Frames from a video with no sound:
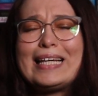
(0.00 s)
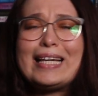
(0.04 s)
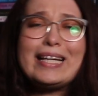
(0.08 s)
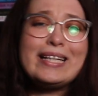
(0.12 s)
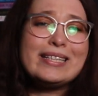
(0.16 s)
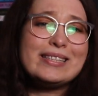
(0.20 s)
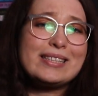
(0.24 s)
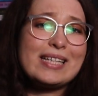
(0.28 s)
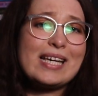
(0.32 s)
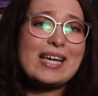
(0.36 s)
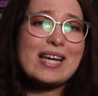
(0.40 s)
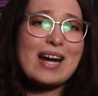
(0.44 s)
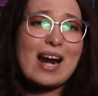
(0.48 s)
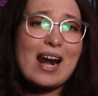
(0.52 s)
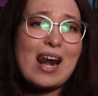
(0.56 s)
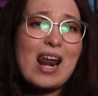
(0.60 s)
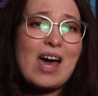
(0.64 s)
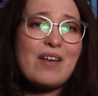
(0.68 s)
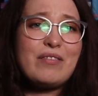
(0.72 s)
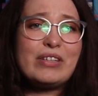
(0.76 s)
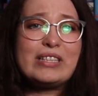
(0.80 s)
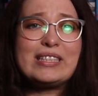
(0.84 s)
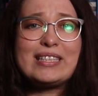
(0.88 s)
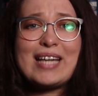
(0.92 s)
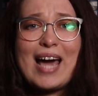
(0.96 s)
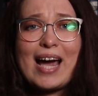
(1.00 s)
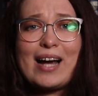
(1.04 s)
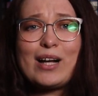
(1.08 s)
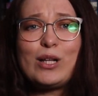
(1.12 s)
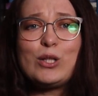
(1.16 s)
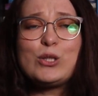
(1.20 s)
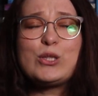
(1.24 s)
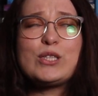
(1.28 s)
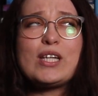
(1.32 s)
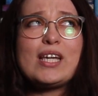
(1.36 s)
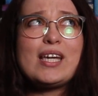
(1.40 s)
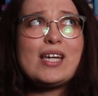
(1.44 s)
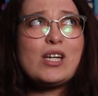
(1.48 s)
ease Ira Levin
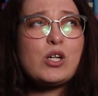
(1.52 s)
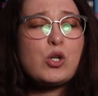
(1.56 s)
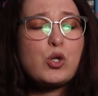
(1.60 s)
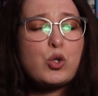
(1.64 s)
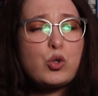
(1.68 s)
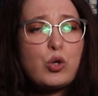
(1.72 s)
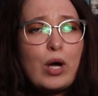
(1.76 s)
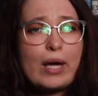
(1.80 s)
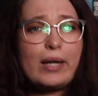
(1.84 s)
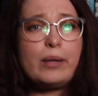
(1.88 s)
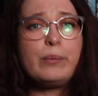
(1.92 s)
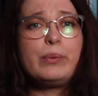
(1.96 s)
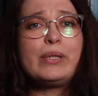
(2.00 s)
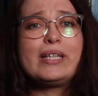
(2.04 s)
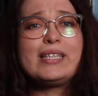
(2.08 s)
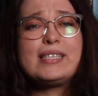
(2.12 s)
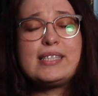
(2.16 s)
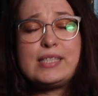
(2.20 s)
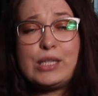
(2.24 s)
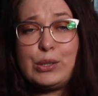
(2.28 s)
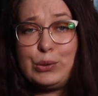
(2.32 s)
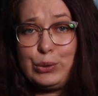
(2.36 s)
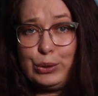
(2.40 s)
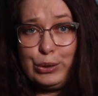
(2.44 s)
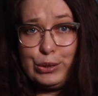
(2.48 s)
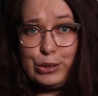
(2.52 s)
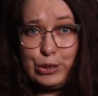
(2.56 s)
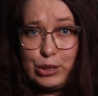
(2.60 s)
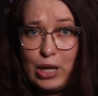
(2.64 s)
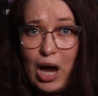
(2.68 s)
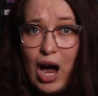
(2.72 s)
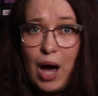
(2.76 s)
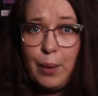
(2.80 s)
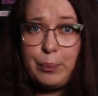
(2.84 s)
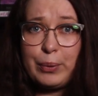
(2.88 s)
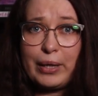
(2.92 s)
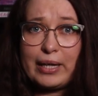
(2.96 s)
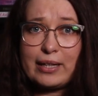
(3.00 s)
tackles incredibly serious
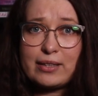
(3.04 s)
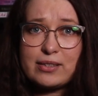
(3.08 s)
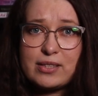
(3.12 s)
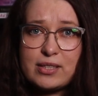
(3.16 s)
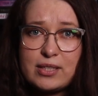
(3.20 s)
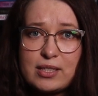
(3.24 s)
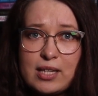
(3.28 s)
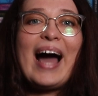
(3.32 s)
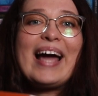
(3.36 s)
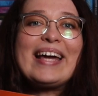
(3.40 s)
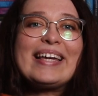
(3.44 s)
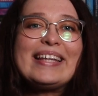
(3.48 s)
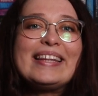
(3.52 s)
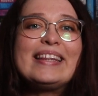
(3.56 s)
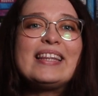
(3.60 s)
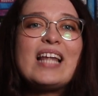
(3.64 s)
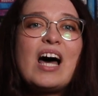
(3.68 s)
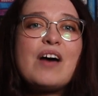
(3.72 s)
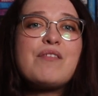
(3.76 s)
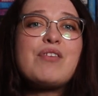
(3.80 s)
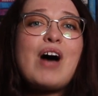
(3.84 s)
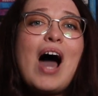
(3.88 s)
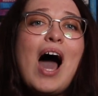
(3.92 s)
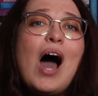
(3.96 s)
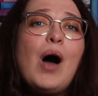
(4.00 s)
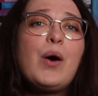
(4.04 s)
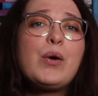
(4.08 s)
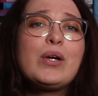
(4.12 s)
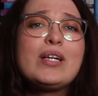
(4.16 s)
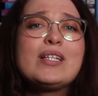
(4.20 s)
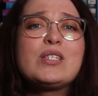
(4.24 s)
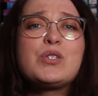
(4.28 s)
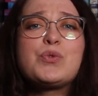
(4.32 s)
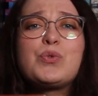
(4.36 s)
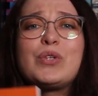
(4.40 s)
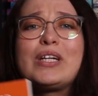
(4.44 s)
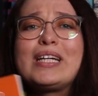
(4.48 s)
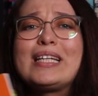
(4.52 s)
topics. I love how
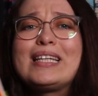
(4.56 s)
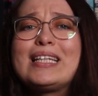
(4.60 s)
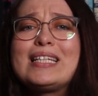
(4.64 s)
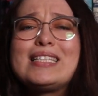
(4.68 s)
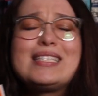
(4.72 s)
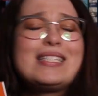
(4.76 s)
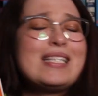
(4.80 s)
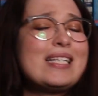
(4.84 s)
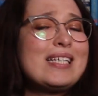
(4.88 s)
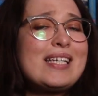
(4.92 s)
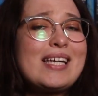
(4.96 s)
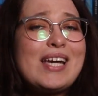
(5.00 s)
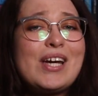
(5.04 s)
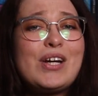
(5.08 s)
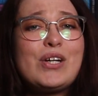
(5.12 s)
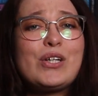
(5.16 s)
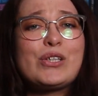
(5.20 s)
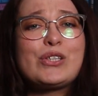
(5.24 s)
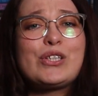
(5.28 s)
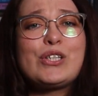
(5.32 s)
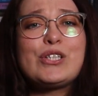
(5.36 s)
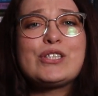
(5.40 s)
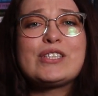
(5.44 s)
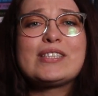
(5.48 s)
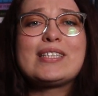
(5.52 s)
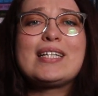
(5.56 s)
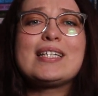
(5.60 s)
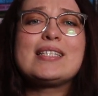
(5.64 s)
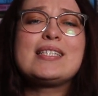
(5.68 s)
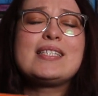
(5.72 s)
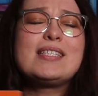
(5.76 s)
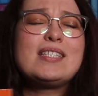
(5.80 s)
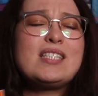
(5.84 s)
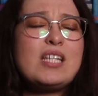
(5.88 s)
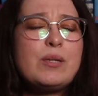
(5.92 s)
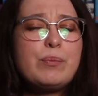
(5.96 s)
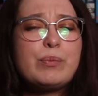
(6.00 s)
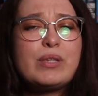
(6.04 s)
his realistic characters get
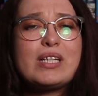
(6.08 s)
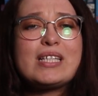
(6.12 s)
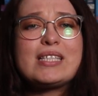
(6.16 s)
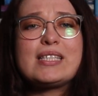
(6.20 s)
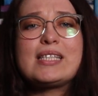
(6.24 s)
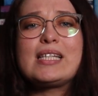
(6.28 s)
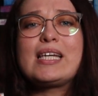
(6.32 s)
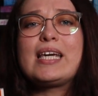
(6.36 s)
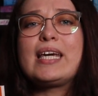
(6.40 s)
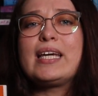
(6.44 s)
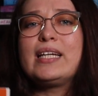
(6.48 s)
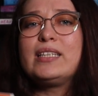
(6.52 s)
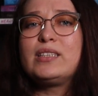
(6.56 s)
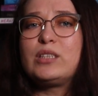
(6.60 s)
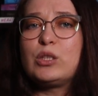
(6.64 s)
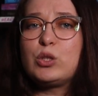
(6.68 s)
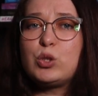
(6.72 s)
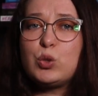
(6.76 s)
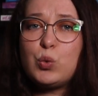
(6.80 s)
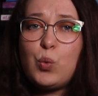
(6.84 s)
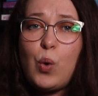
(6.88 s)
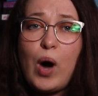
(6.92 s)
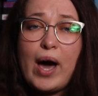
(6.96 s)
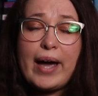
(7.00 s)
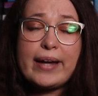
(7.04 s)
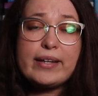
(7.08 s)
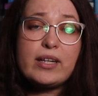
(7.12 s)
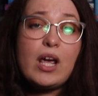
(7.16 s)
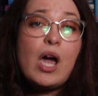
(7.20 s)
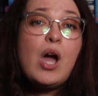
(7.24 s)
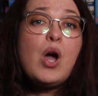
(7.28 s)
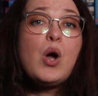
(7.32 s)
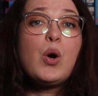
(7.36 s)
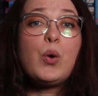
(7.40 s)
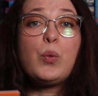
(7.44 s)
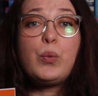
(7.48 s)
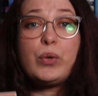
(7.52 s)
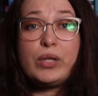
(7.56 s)
seamlessly intertwined
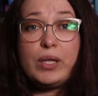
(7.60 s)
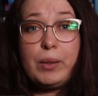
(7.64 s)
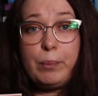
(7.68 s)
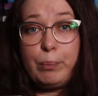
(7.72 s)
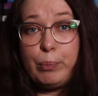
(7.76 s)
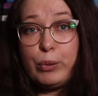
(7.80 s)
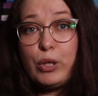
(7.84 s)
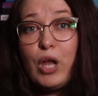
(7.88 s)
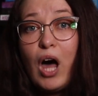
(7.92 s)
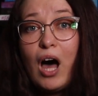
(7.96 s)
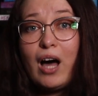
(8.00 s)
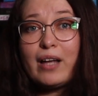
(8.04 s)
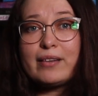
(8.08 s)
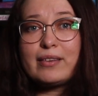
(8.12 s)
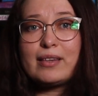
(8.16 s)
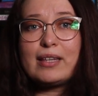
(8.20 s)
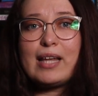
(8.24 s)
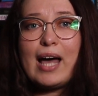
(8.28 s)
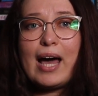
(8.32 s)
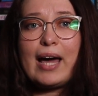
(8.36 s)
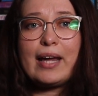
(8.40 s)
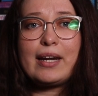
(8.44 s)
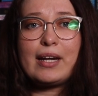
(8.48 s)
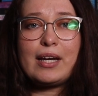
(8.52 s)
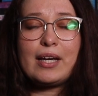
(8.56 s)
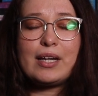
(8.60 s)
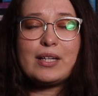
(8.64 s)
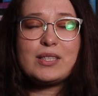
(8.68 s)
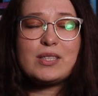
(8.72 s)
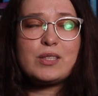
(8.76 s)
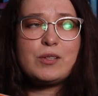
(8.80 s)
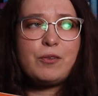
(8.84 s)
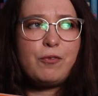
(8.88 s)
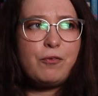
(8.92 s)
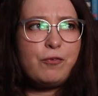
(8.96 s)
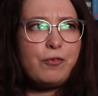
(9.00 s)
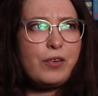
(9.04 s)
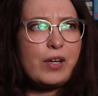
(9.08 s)
with a plot that is
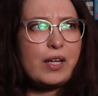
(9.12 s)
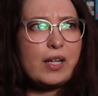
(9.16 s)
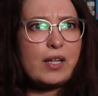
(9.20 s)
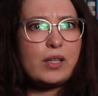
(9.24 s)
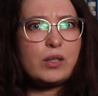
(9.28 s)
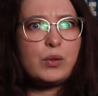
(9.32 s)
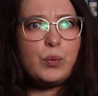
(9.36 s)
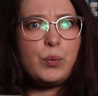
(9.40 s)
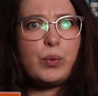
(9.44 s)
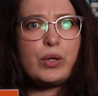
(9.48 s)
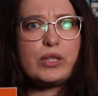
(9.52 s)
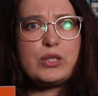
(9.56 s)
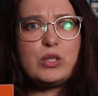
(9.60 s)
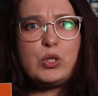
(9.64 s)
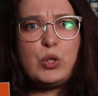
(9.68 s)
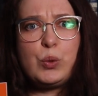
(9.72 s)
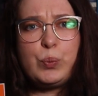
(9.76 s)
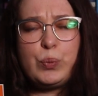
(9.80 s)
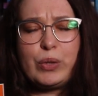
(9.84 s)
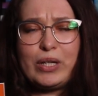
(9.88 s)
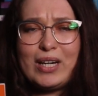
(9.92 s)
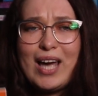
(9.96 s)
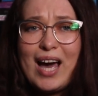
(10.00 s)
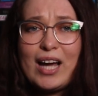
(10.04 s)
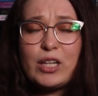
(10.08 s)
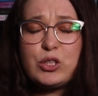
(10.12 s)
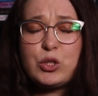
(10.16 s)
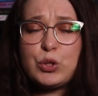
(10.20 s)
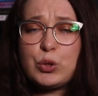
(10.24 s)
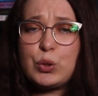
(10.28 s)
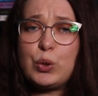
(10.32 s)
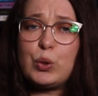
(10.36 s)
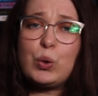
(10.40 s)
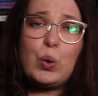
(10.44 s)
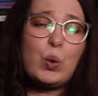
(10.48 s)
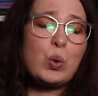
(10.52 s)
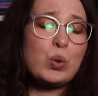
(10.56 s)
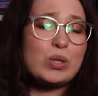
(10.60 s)
filled with
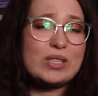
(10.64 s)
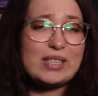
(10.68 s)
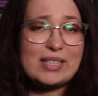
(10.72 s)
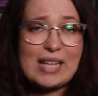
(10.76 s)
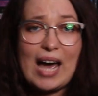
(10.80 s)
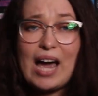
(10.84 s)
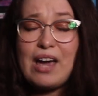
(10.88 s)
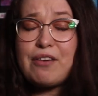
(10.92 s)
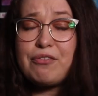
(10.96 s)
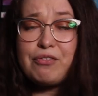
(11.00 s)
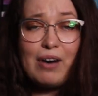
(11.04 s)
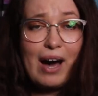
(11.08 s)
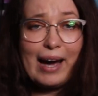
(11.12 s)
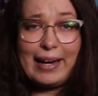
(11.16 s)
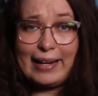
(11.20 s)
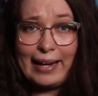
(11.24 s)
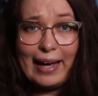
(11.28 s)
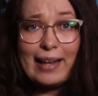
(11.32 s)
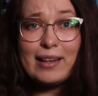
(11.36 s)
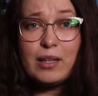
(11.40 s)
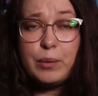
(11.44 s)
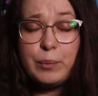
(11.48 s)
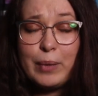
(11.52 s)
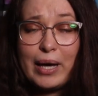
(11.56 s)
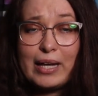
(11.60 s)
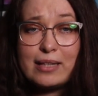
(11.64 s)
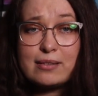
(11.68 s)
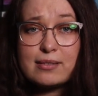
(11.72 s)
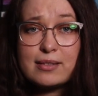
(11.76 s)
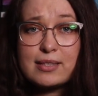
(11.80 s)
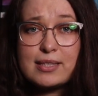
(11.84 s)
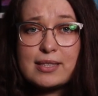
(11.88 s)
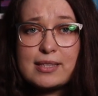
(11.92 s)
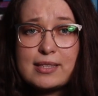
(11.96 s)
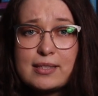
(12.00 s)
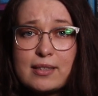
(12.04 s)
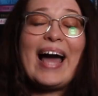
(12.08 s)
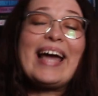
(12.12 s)
supernatural or sci-fi
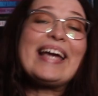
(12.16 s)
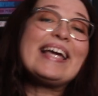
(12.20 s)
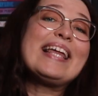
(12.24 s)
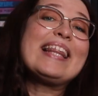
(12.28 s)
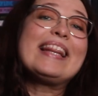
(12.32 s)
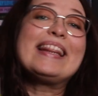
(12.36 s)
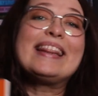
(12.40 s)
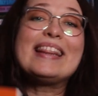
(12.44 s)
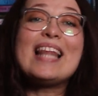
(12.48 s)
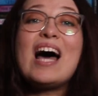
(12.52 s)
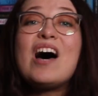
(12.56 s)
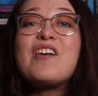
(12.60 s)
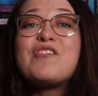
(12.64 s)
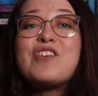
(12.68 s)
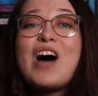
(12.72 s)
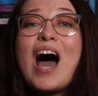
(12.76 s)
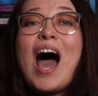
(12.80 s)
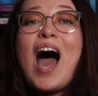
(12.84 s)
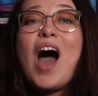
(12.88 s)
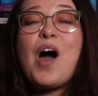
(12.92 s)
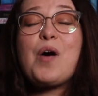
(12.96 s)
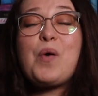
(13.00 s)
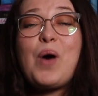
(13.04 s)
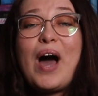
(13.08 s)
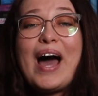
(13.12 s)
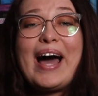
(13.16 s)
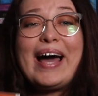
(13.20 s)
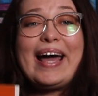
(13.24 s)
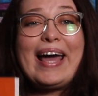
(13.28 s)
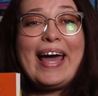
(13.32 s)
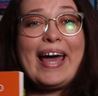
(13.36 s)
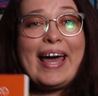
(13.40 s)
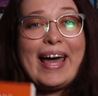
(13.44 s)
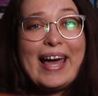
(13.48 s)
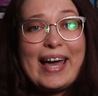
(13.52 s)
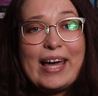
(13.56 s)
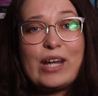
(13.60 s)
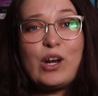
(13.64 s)
elements. I love how
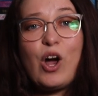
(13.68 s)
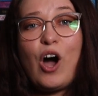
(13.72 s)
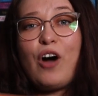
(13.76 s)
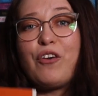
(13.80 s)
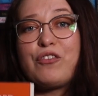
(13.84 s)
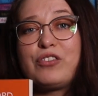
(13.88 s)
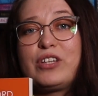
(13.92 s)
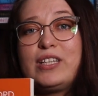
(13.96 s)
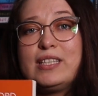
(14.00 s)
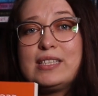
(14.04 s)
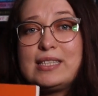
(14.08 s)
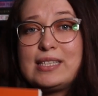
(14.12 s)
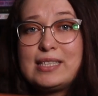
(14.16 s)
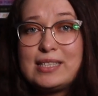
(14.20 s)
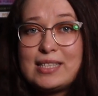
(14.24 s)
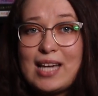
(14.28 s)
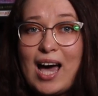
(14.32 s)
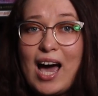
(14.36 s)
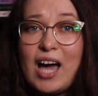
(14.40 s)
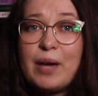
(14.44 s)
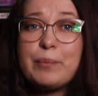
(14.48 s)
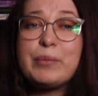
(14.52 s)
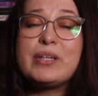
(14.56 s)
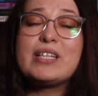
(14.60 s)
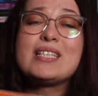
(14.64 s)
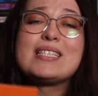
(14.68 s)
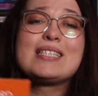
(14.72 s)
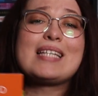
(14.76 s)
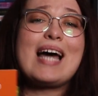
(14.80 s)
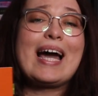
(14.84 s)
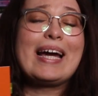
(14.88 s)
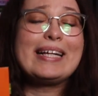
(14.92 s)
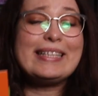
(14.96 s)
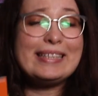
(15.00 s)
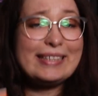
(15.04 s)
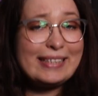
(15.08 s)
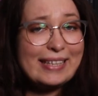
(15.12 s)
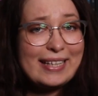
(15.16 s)
ahead of his time his
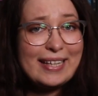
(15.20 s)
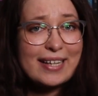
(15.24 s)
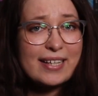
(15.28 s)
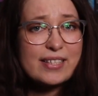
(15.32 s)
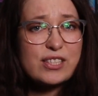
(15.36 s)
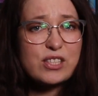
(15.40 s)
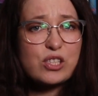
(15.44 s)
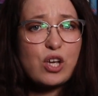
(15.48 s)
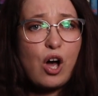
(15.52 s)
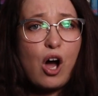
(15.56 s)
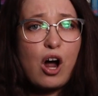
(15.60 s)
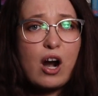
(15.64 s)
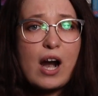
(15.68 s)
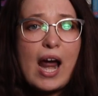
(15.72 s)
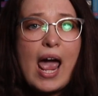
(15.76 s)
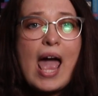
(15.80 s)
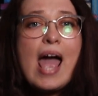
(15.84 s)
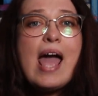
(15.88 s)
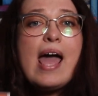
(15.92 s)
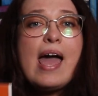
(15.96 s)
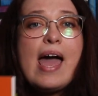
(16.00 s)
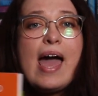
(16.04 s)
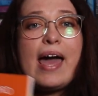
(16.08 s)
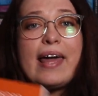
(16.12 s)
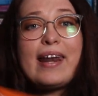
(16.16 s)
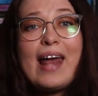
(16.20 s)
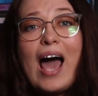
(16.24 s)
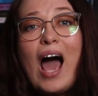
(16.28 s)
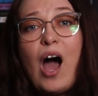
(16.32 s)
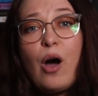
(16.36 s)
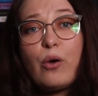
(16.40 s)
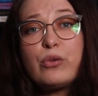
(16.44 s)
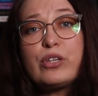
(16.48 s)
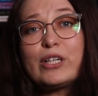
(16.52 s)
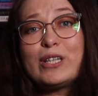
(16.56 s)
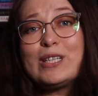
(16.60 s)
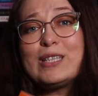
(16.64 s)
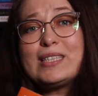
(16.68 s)
ideas are and how
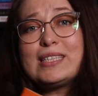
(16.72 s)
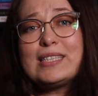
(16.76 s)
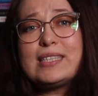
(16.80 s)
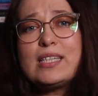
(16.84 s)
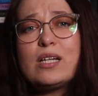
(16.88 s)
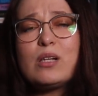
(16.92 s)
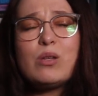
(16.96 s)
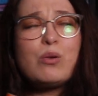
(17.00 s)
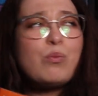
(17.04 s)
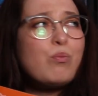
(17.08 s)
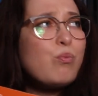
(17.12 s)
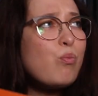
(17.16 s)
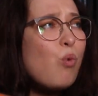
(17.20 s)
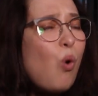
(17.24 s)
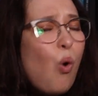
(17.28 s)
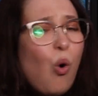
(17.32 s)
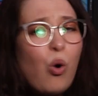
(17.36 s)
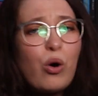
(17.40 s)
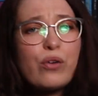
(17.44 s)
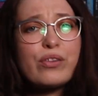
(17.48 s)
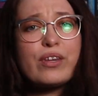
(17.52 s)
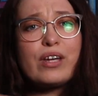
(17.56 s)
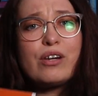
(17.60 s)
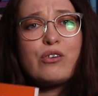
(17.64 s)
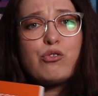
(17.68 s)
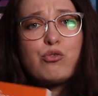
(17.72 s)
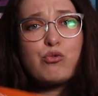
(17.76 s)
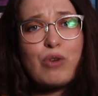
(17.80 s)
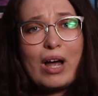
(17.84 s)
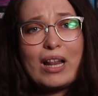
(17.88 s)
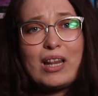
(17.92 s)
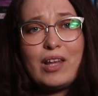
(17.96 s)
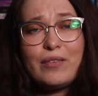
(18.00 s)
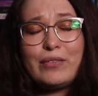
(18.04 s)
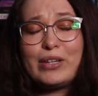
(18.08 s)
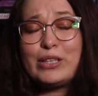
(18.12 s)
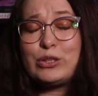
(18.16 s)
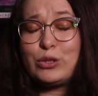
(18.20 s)
they're still more than
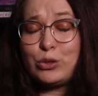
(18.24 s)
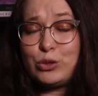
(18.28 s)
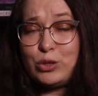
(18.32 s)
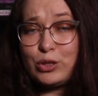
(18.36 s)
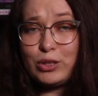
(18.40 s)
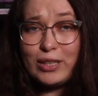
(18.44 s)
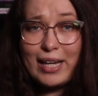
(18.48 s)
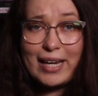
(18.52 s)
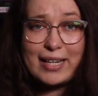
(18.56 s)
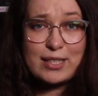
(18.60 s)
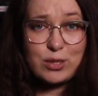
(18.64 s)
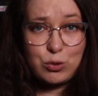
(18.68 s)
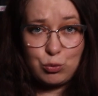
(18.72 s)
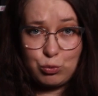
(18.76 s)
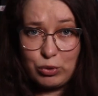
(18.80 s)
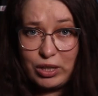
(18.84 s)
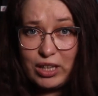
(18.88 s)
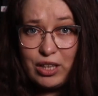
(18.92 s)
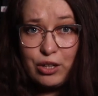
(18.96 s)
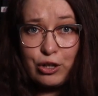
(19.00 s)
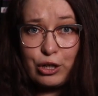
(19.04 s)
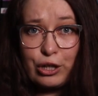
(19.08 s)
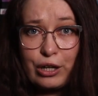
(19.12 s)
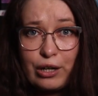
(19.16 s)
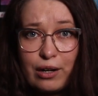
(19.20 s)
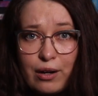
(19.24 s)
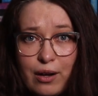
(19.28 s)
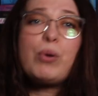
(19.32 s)
relevant to today's reader.